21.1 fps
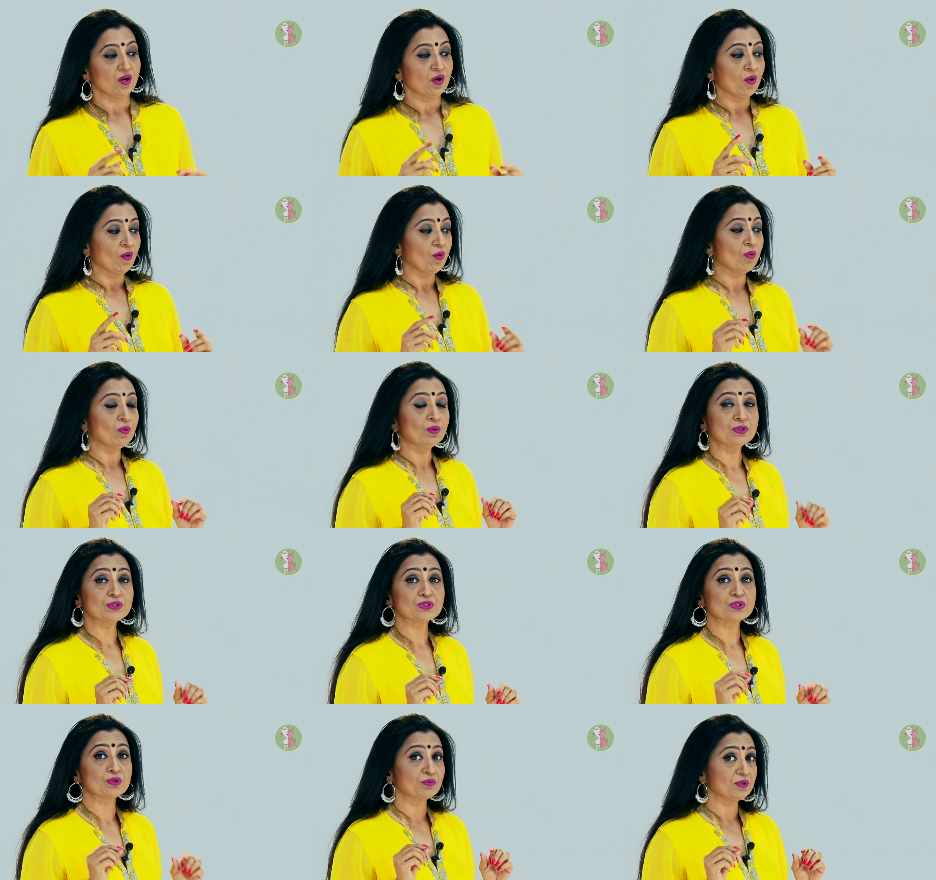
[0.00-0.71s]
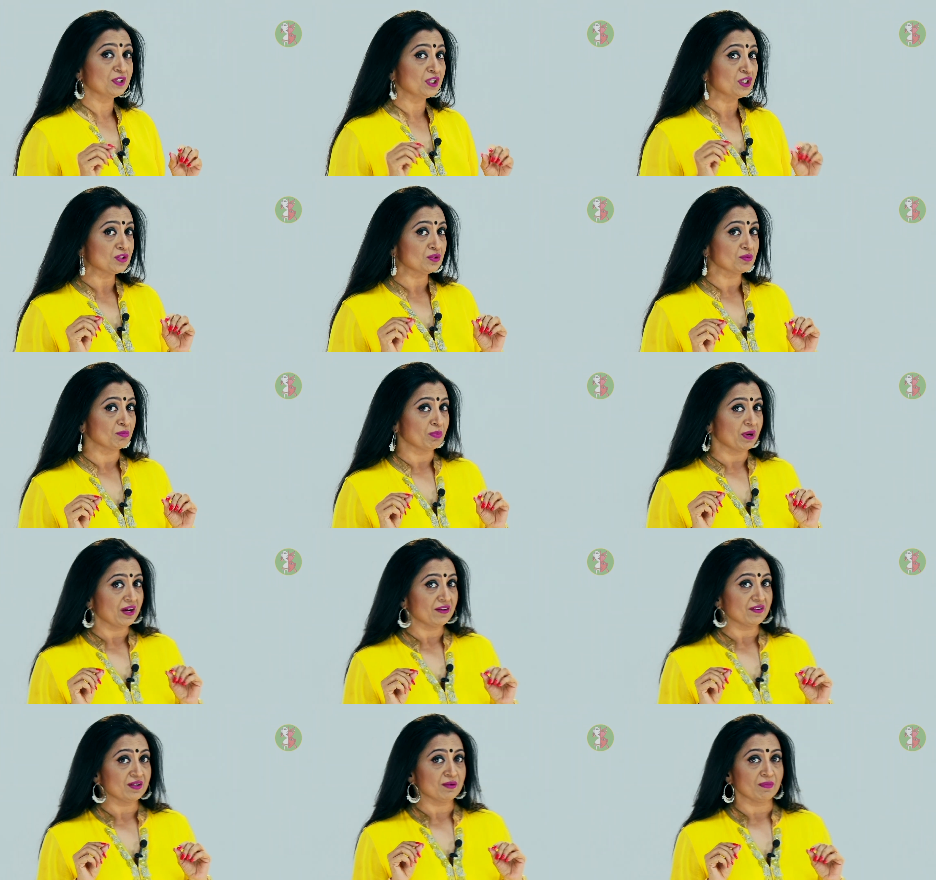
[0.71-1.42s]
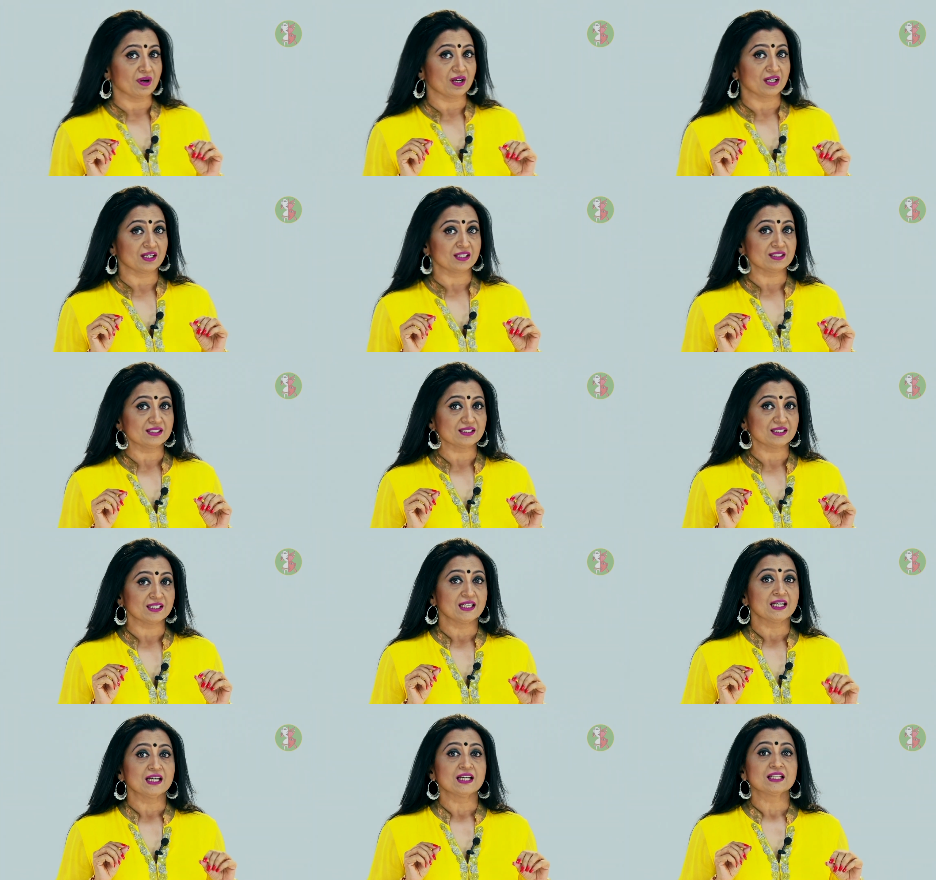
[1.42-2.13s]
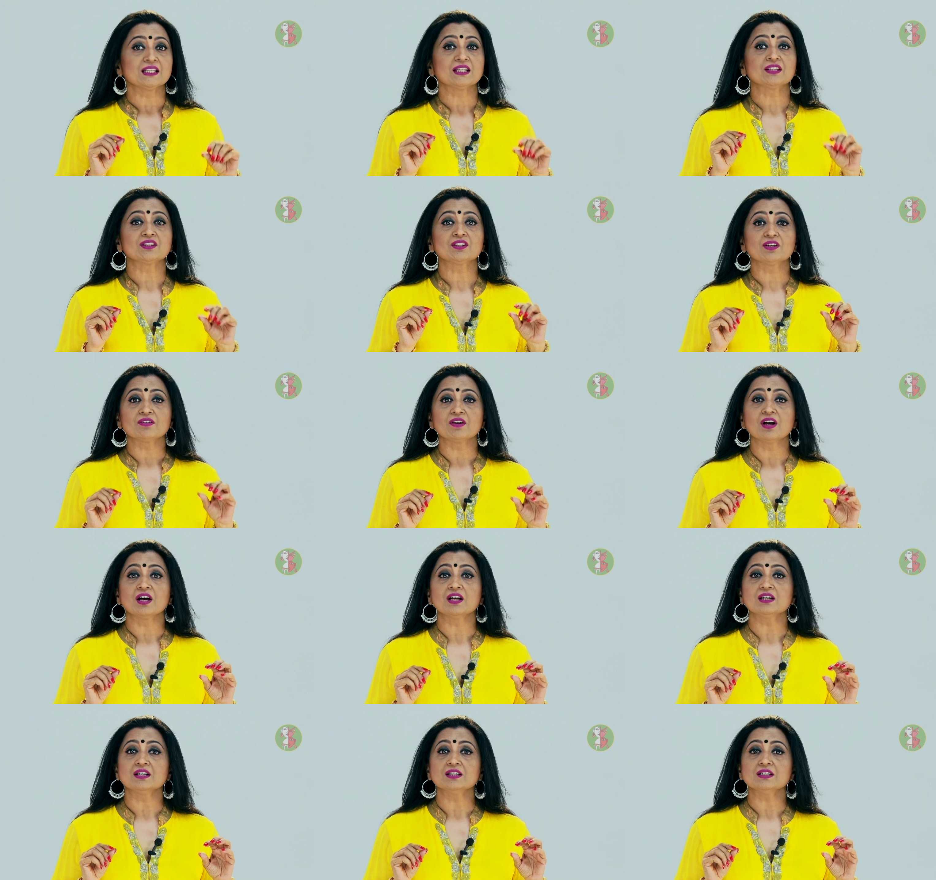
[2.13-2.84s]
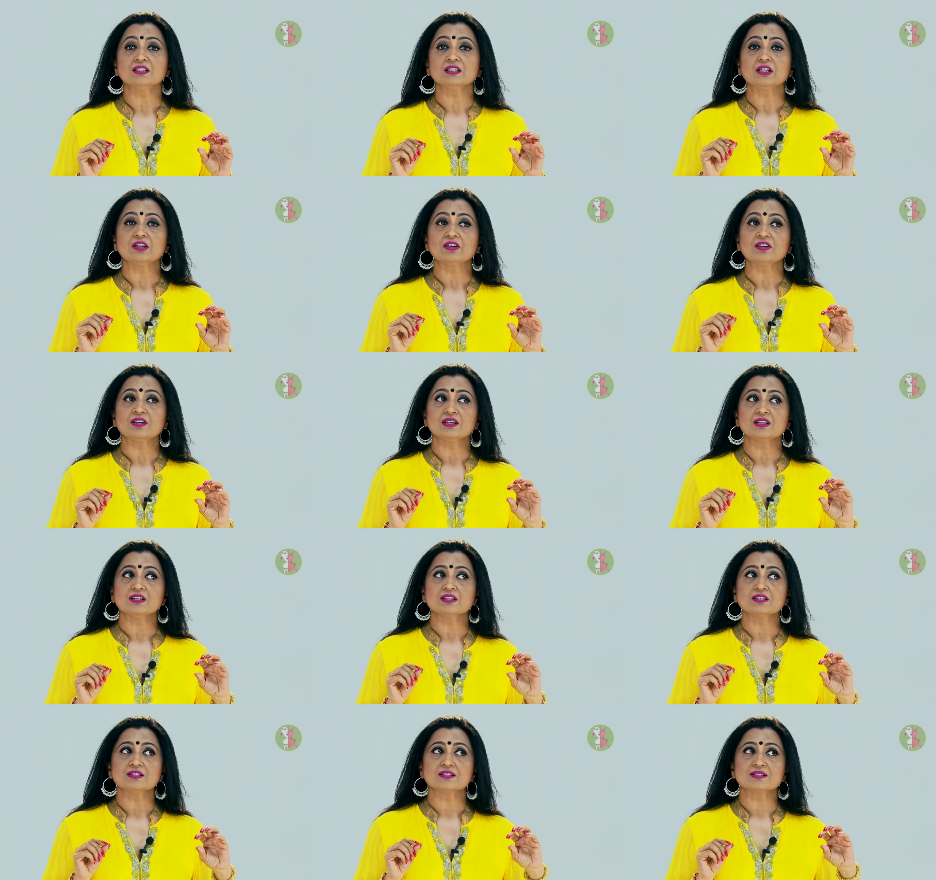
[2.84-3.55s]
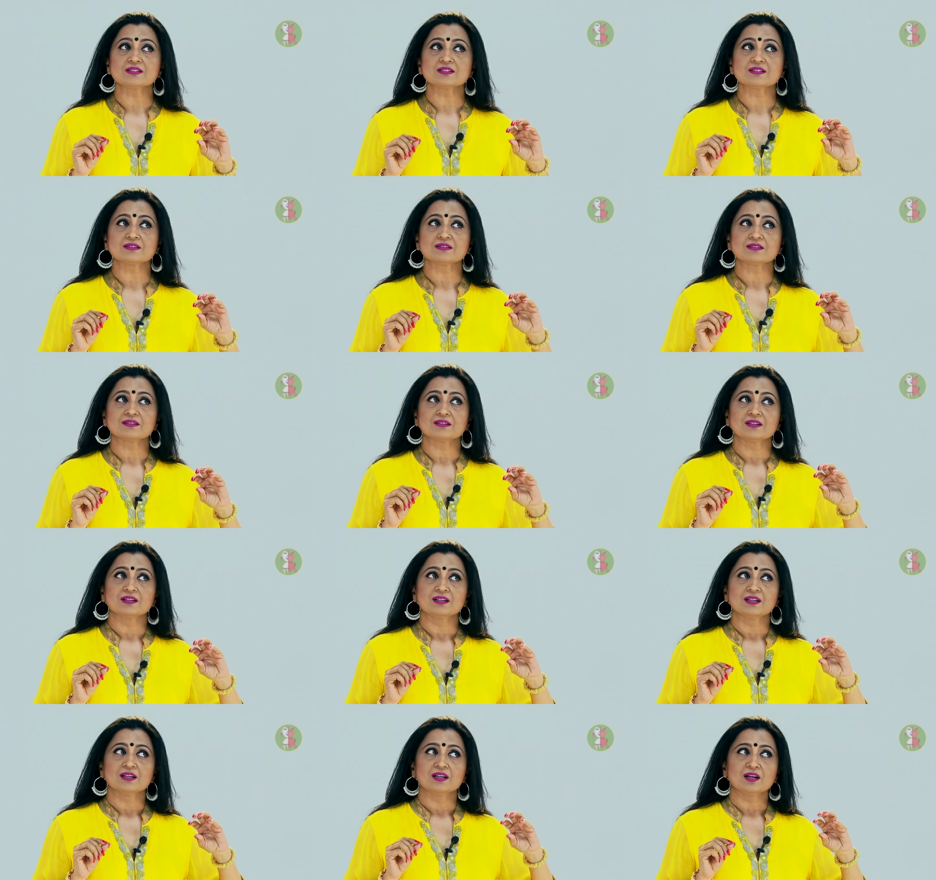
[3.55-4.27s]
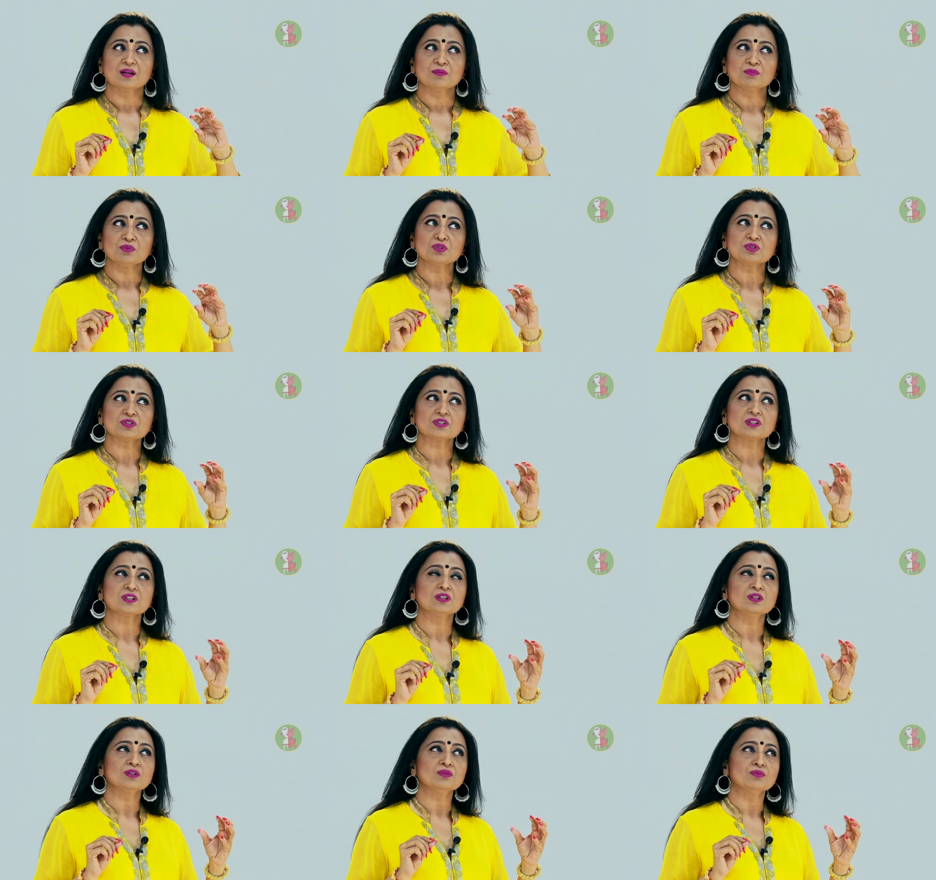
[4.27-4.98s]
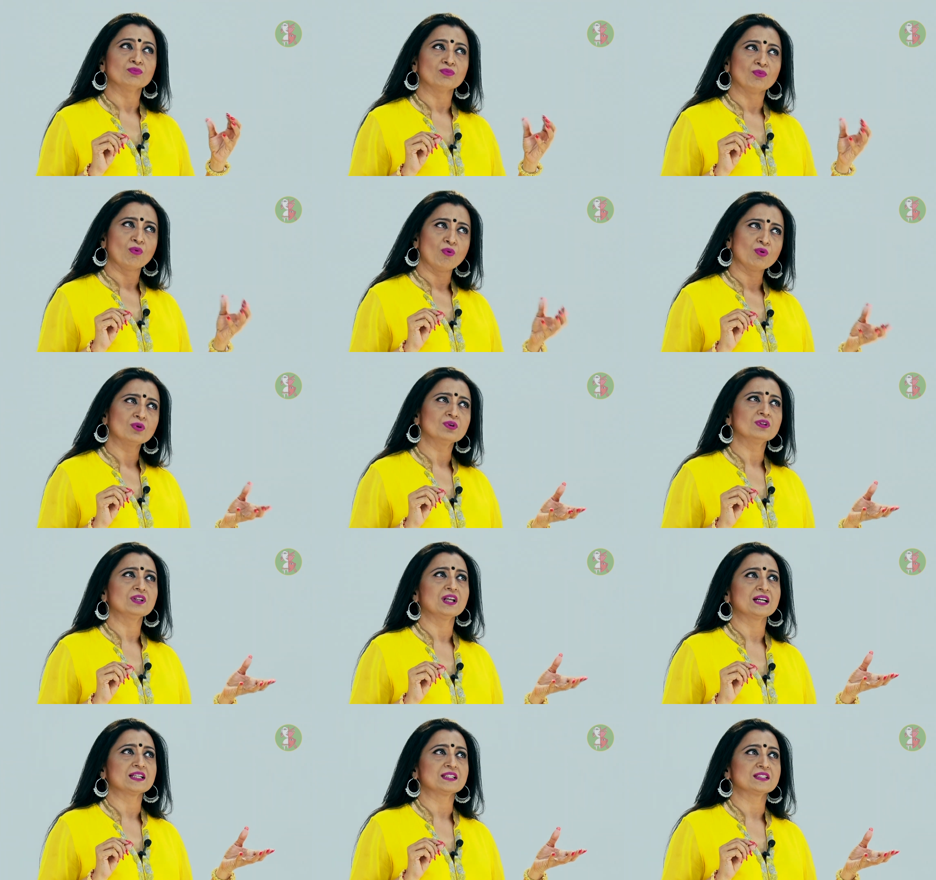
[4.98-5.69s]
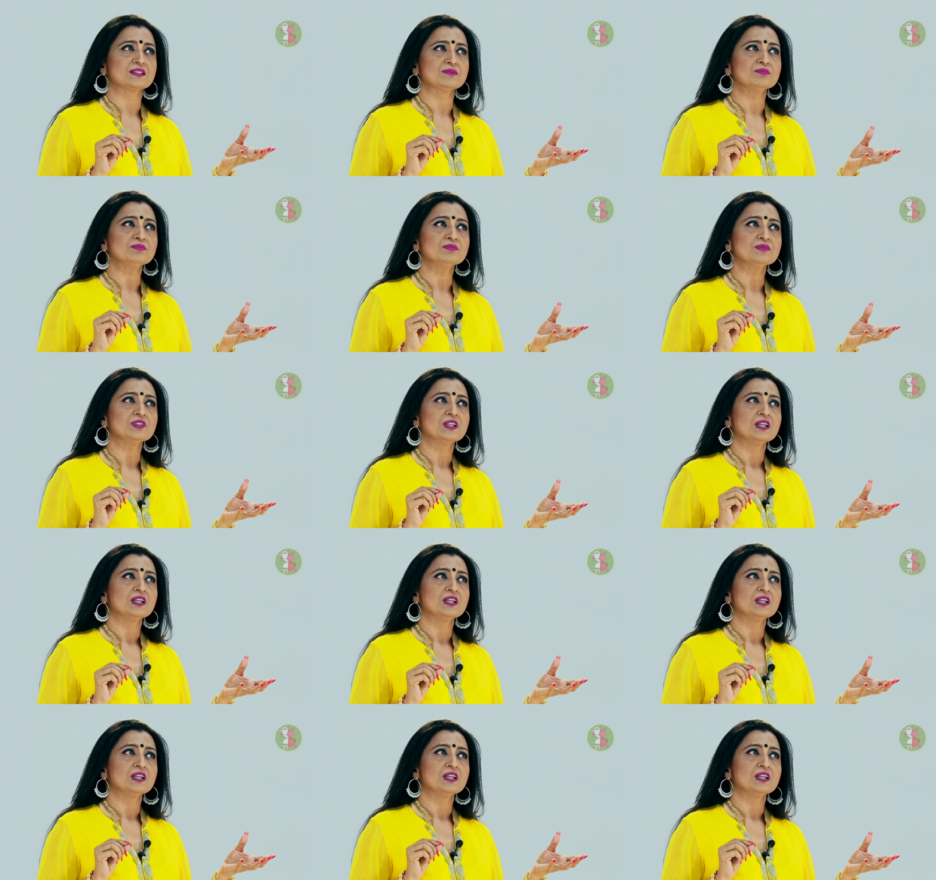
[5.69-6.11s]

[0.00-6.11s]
Also, we need to bear in mind that Tarana is a musical vocal item